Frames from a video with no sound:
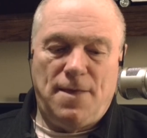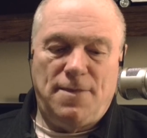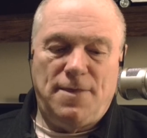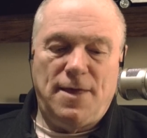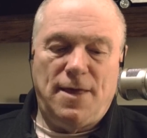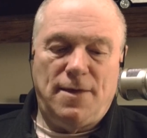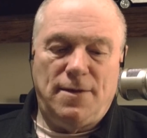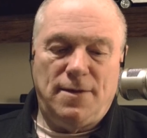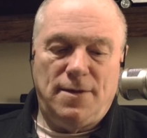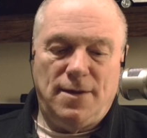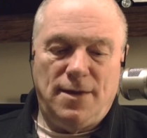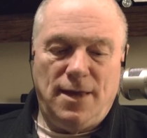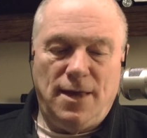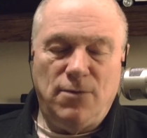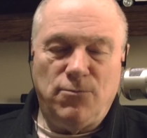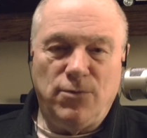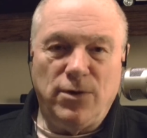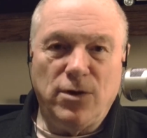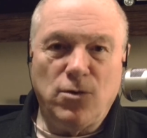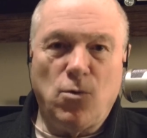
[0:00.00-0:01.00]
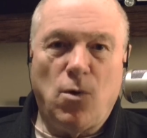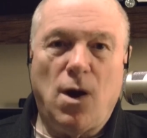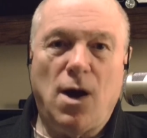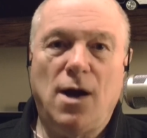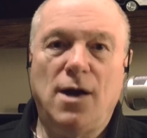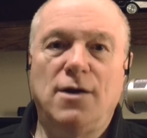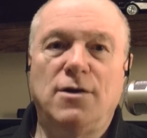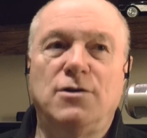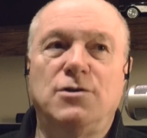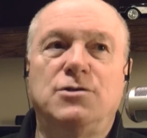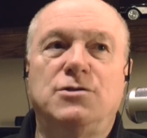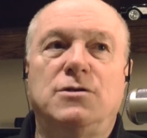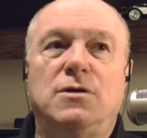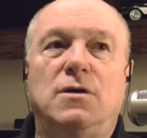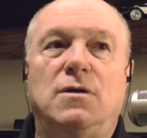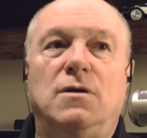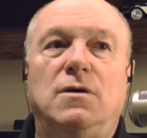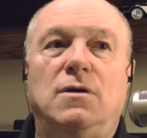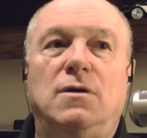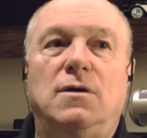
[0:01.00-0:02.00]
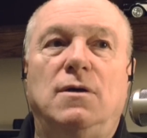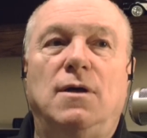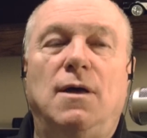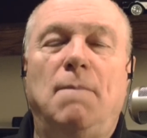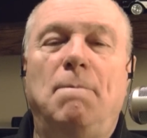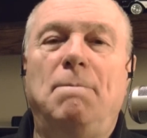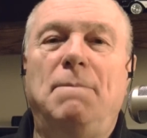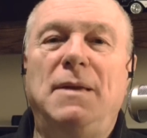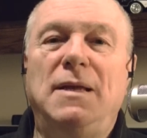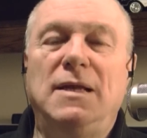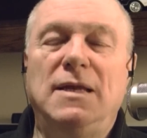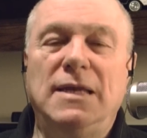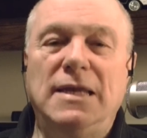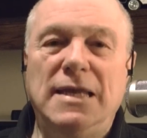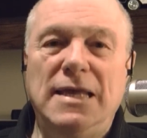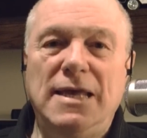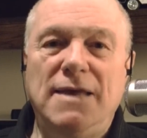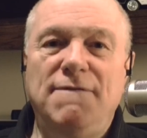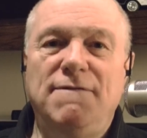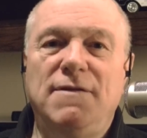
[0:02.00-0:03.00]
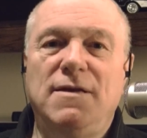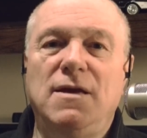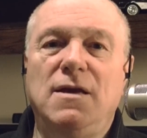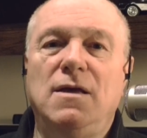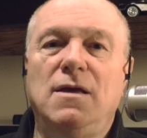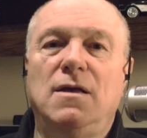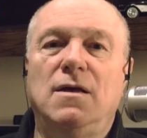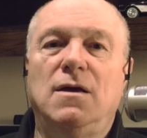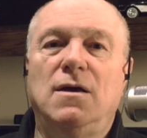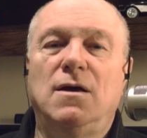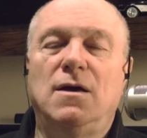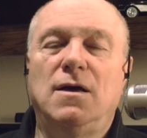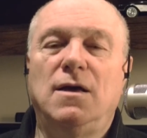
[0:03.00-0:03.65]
that it requires believing